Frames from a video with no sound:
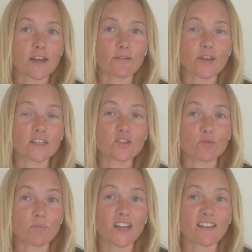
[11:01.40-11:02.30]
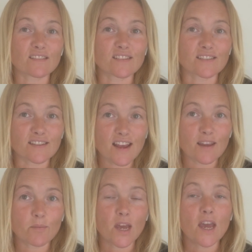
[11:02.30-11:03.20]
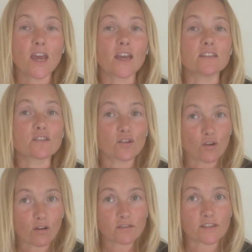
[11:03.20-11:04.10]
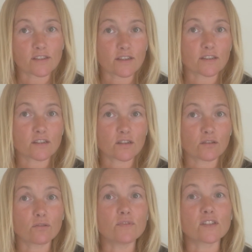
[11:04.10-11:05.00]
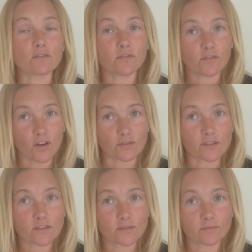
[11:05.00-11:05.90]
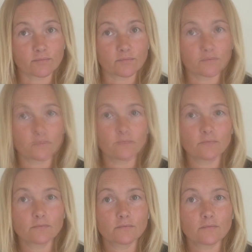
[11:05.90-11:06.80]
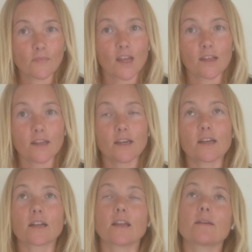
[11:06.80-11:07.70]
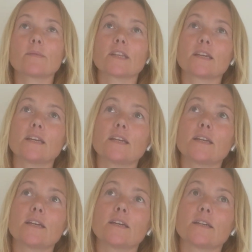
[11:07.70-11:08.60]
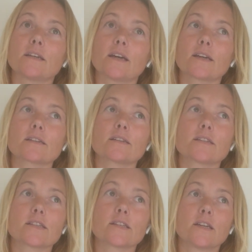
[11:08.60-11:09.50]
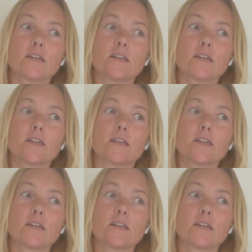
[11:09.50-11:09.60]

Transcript: out in somebody else's name, it's the narcissist who is at fault. They can claim that the ex has